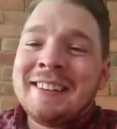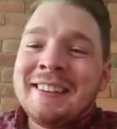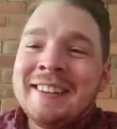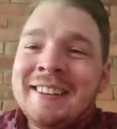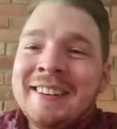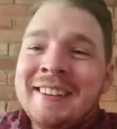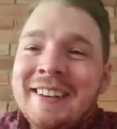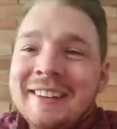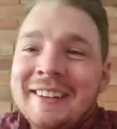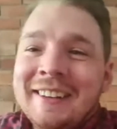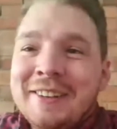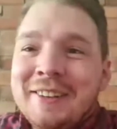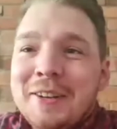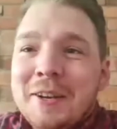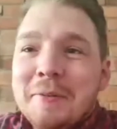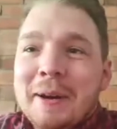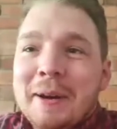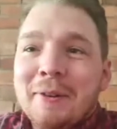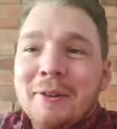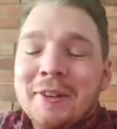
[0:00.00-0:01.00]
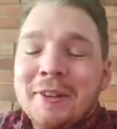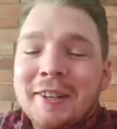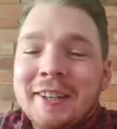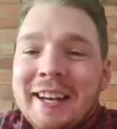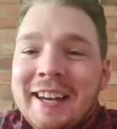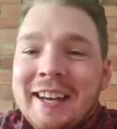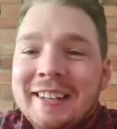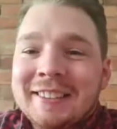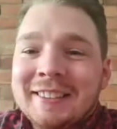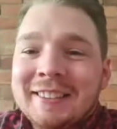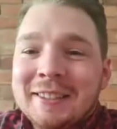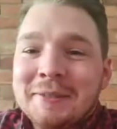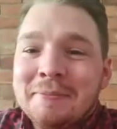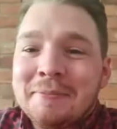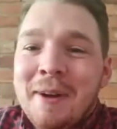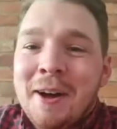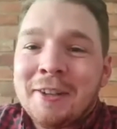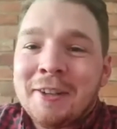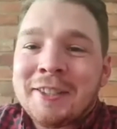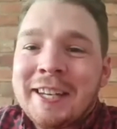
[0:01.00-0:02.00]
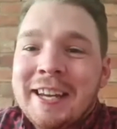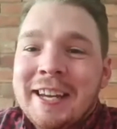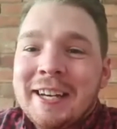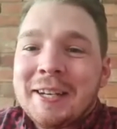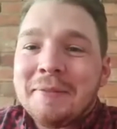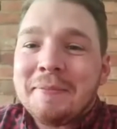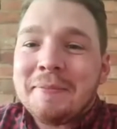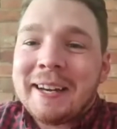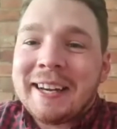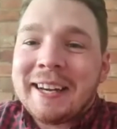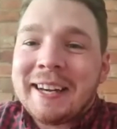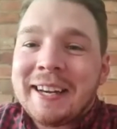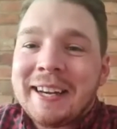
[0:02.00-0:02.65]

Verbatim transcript: don't know about good guess. That's more taking my guess.